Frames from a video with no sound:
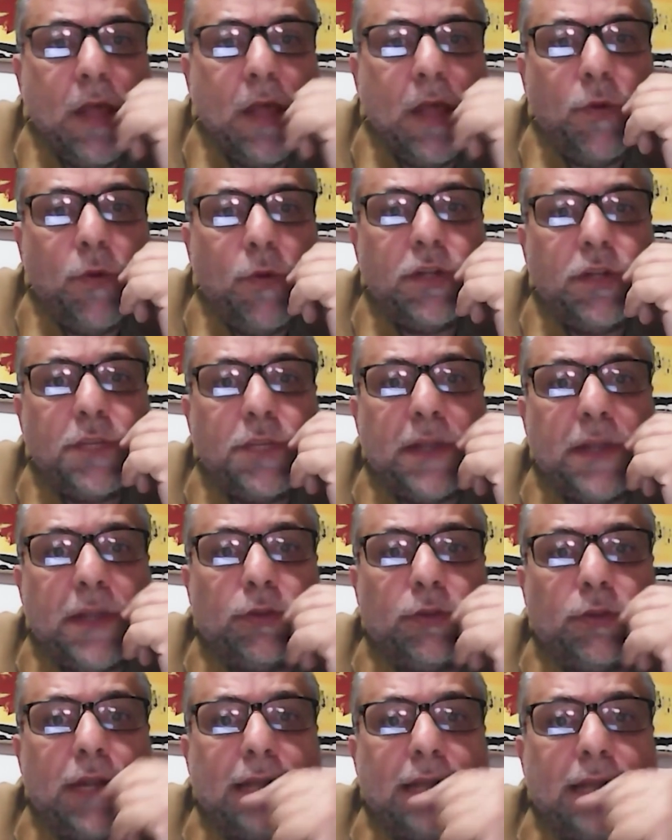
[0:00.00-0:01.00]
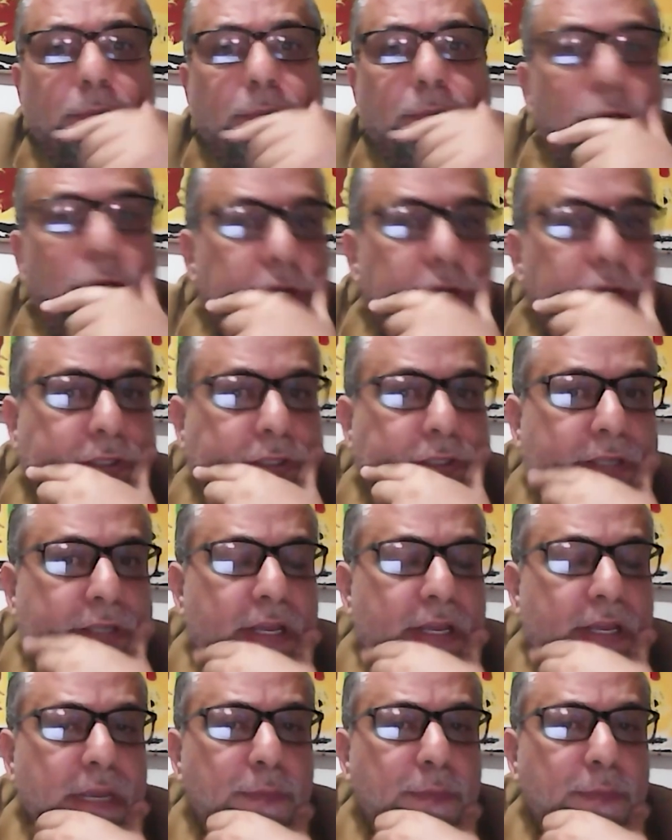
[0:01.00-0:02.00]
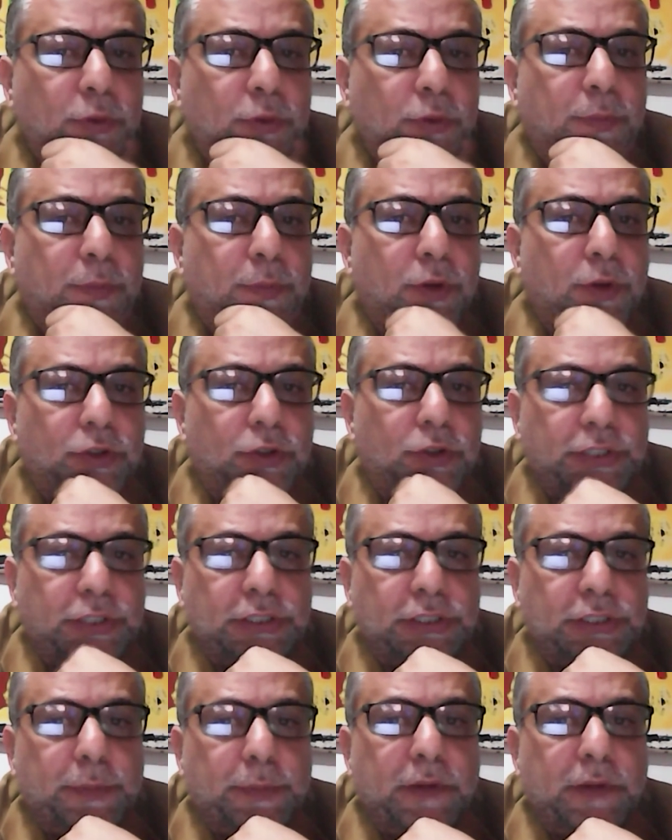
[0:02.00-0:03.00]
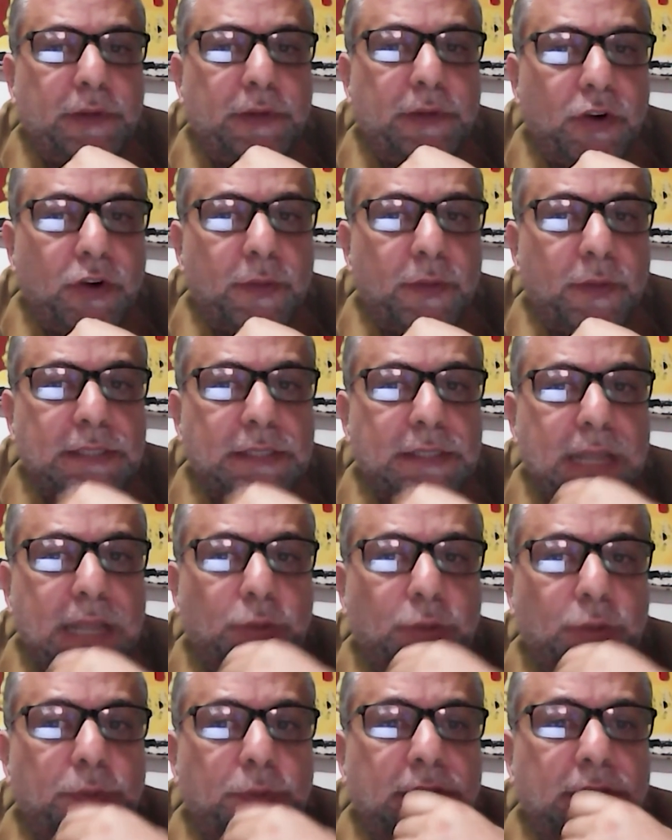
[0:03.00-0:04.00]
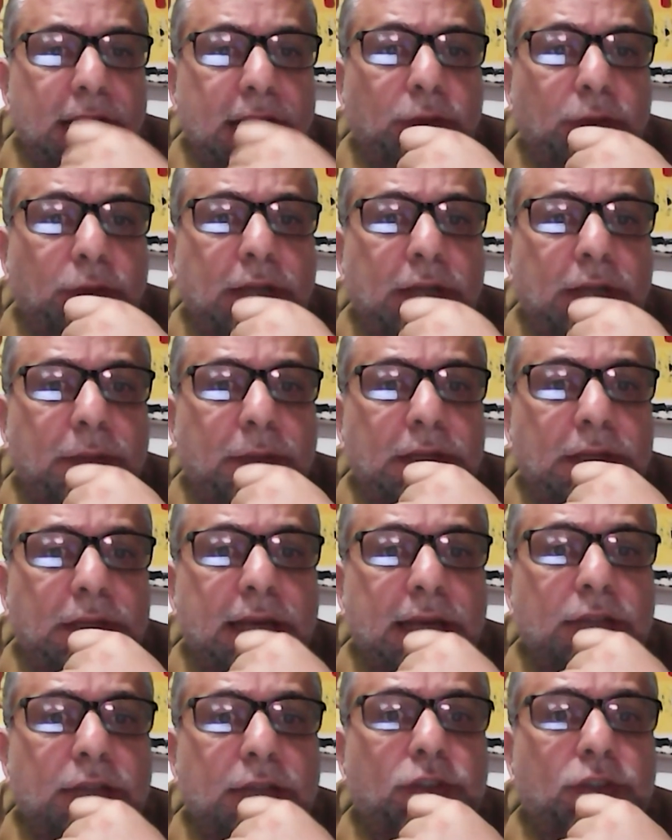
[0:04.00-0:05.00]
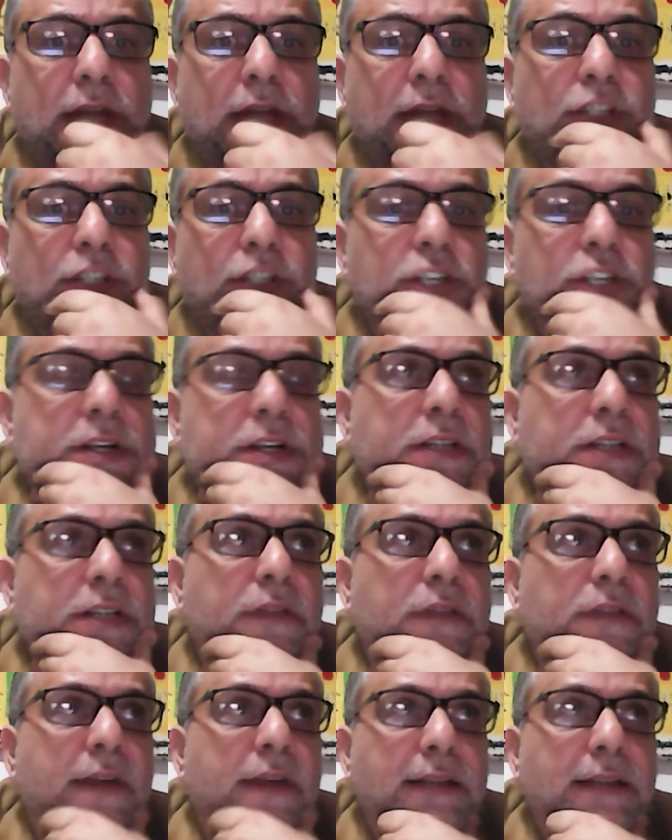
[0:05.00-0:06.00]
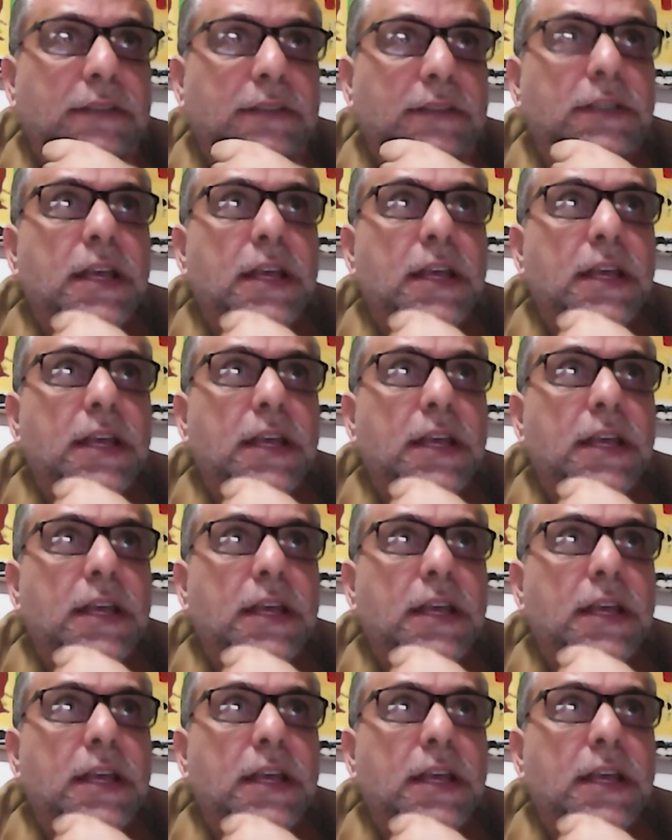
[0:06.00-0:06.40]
With respect to the last point, input, process, performance, output, and outcome indicators are generally divided.